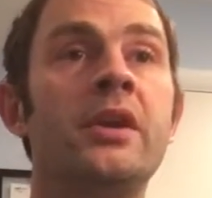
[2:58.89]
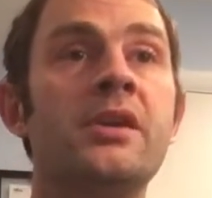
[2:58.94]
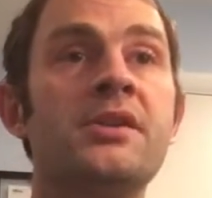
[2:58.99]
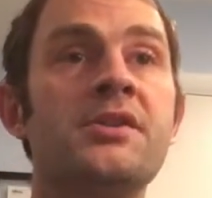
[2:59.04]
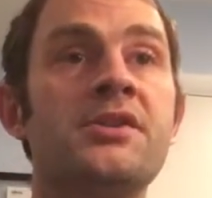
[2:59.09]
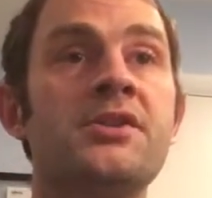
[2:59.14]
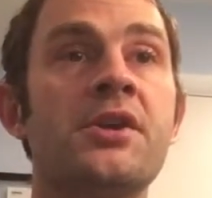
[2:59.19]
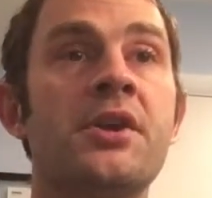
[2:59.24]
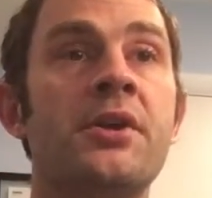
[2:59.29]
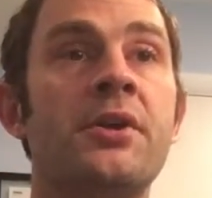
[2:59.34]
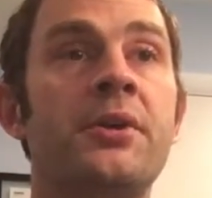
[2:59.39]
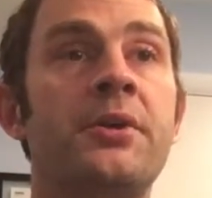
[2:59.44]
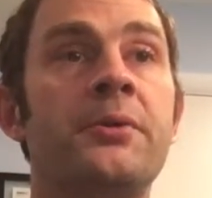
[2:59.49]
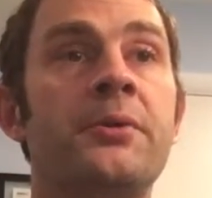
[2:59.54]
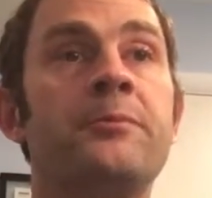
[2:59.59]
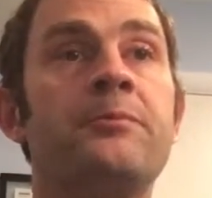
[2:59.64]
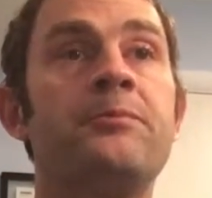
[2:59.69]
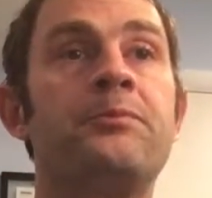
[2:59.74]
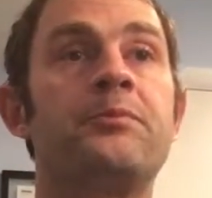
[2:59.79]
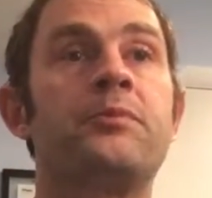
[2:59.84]

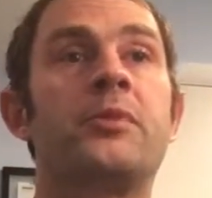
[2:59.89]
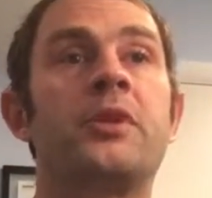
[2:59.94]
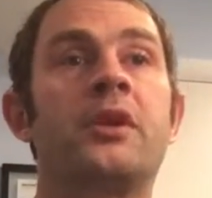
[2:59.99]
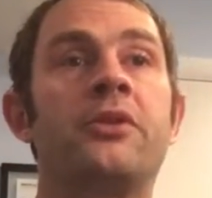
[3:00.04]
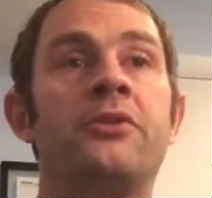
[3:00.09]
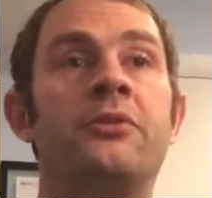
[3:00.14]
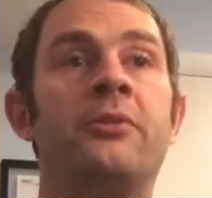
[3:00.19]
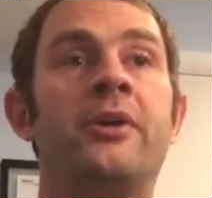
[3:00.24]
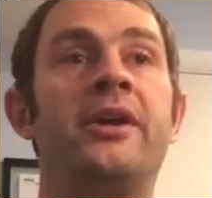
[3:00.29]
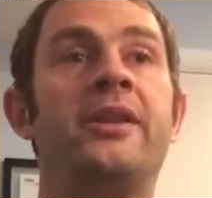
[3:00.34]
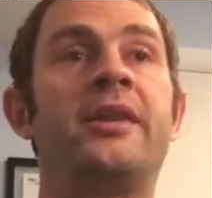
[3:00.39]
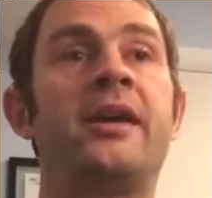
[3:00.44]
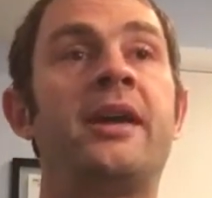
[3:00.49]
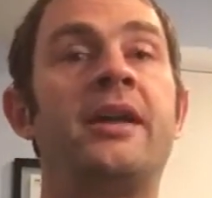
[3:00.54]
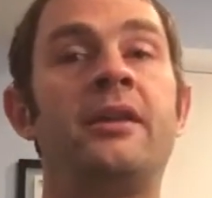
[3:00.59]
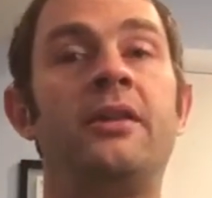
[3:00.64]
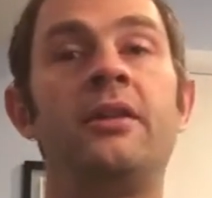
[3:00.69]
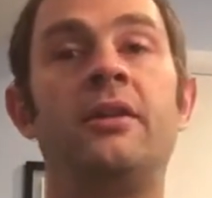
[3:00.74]
So the way that